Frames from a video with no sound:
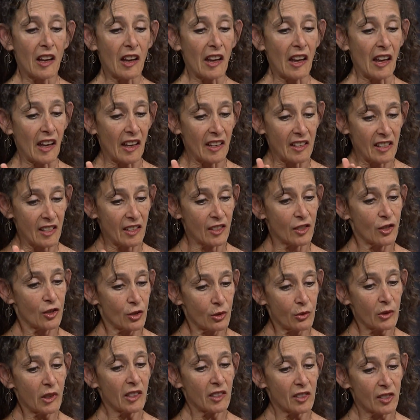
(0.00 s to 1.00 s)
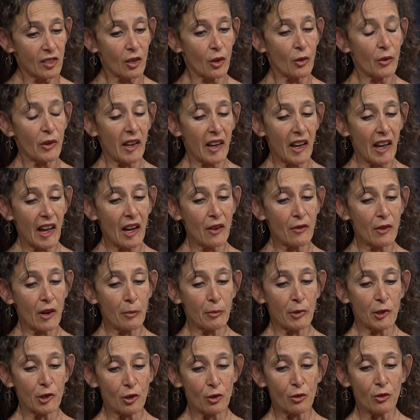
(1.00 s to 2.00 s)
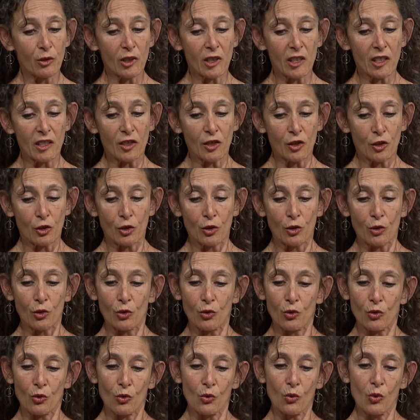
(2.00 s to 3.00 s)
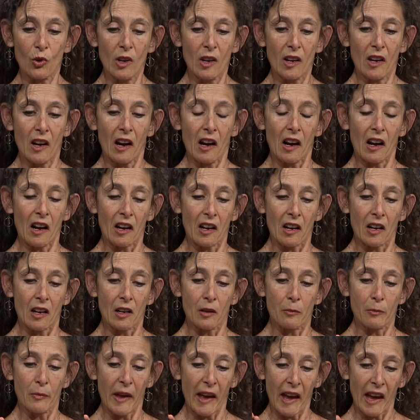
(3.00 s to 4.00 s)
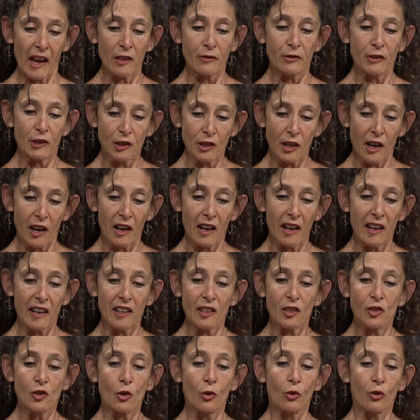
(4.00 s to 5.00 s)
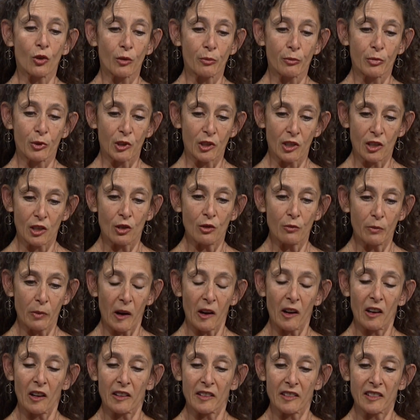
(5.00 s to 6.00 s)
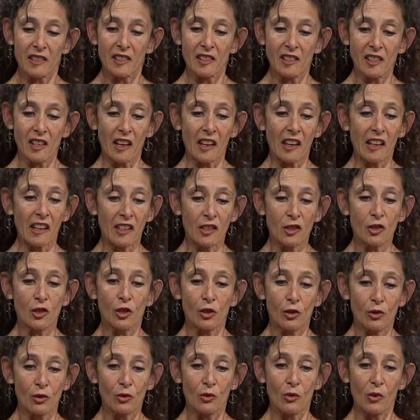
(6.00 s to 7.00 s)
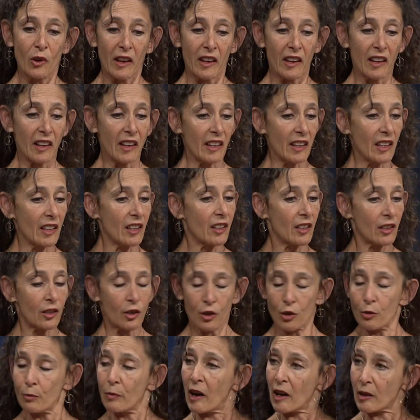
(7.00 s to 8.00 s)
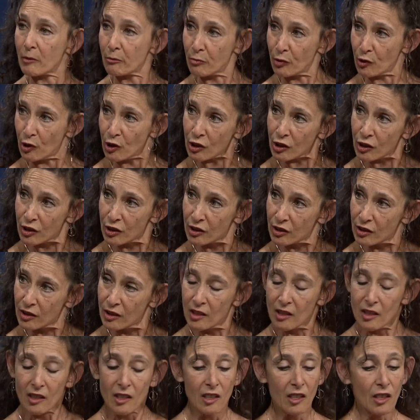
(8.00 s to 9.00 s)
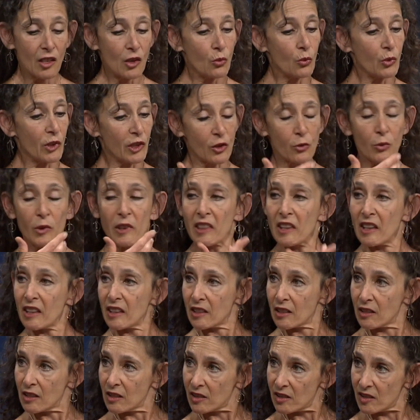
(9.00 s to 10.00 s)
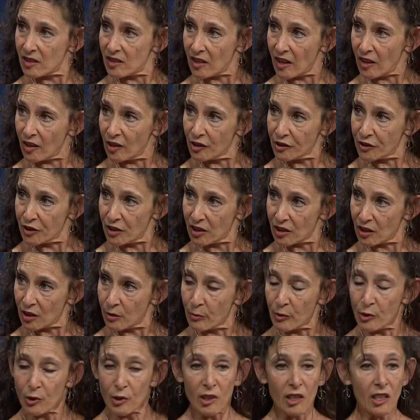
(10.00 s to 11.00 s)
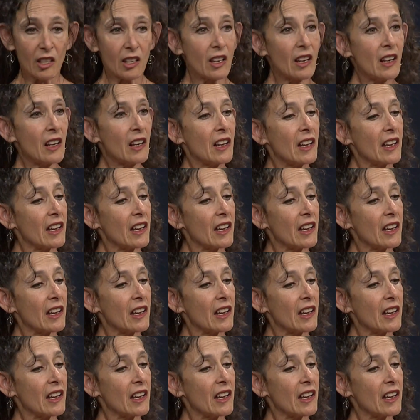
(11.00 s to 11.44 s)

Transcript: And in doing so, they have opportunities to advertise or put coupons into a coupon book, which we then sell to the community.